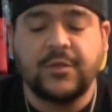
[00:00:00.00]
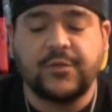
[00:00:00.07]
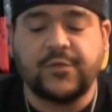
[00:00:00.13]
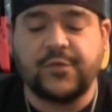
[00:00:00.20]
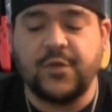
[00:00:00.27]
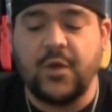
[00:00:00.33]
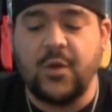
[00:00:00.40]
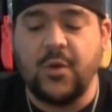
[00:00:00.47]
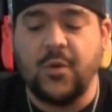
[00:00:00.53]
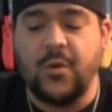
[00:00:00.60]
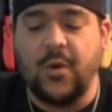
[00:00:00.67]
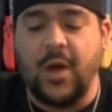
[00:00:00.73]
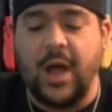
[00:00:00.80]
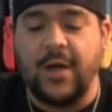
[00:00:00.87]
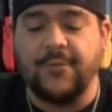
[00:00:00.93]

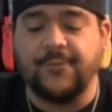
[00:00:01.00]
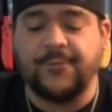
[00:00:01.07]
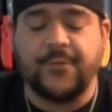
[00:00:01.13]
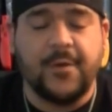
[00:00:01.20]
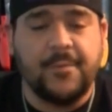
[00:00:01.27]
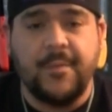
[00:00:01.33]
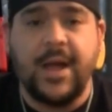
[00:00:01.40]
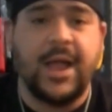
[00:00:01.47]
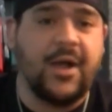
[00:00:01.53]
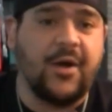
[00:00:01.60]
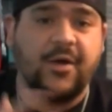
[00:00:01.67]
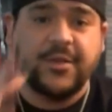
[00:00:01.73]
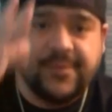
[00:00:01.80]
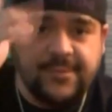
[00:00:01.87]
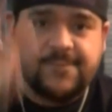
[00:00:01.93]
So from my
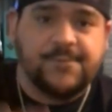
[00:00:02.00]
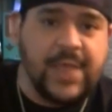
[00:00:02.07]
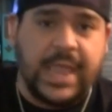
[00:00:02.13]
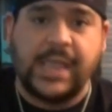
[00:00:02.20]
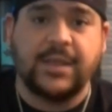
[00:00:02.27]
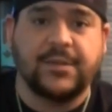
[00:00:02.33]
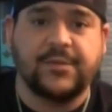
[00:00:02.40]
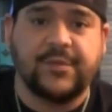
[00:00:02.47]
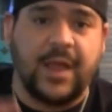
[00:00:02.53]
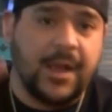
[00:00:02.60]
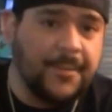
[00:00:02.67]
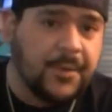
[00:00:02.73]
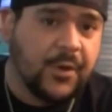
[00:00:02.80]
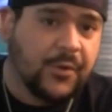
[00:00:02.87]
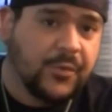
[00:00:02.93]
awesome fans,
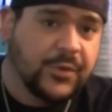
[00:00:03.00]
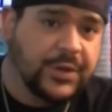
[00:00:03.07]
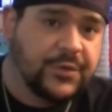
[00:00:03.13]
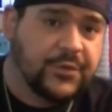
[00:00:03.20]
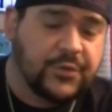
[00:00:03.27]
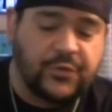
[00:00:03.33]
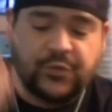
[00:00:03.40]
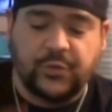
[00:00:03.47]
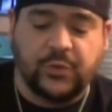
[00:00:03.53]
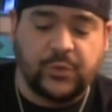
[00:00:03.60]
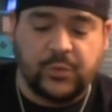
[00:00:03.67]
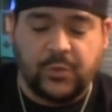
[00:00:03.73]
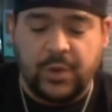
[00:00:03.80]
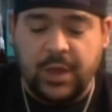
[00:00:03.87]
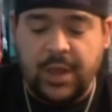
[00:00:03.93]
I'm going to
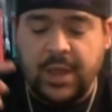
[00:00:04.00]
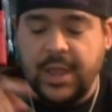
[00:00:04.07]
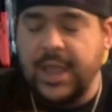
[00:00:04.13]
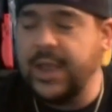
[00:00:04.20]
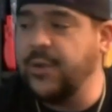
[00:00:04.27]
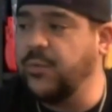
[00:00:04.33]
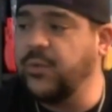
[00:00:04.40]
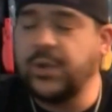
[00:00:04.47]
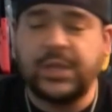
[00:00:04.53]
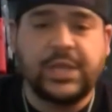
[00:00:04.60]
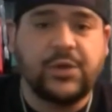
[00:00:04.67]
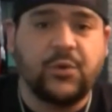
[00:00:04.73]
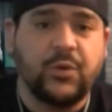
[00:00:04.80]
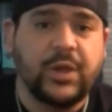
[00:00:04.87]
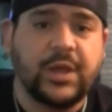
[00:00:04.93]
do a
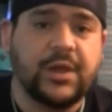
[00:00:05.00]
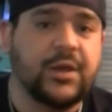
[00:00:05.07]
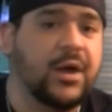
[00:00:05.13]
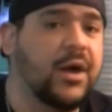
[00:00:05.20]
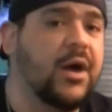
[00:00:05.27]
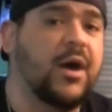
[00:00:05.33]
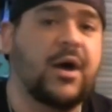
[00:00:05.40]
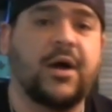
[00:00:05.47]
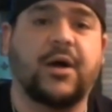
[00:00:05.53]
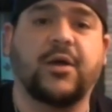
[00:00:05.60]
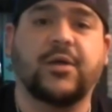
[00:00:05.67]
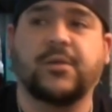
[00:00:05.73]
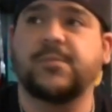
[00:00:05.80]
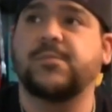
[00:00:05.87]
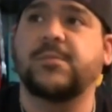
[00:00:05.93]
really quick, uh,
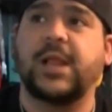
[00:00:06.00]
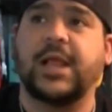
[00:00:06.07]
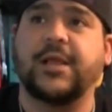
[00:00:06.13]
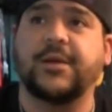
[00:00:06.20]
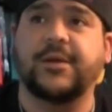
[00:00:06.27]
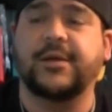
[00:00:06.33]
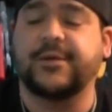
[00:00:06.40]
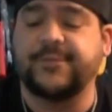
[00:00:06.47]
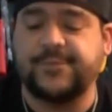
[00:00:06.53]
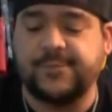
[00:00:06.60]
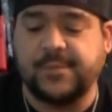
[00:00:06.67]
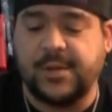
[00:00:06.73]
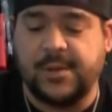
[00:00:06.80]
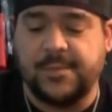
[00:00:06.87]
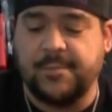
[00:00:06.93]
like a,
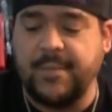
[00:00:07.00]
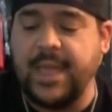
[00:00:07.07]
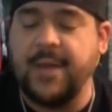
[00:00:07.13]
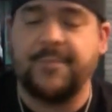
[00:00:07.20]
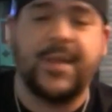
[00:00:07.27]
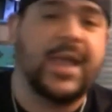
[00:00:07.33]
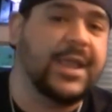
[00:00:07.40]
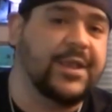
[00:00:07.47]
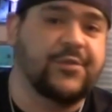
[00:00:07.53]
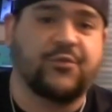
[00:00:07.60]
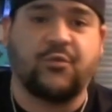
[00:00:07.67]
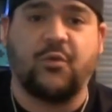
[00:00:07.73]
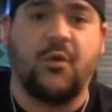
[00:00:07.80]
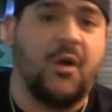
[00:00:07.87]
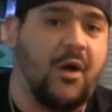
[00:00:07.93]
a mail
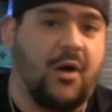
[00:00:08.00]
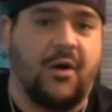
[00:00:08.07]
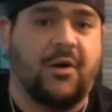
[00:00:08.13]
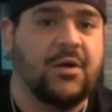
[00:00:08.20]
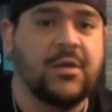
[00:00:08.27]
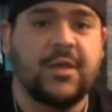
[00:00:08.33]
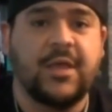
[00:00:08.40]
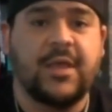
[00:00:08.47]
package crawl,